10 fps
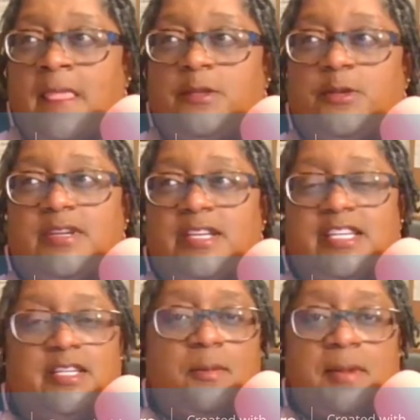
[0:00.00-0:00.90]
you can
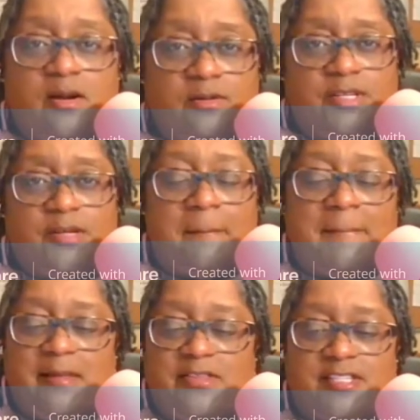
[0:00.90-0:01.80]
get pneumonia
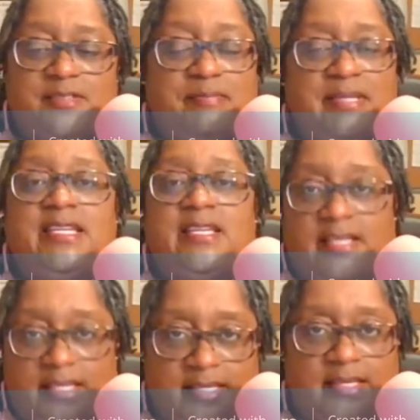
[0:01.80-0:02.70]
by just
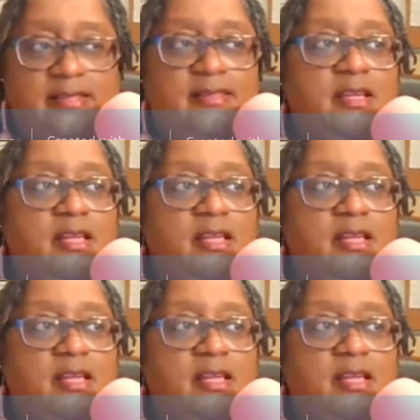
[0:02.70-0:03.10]
being in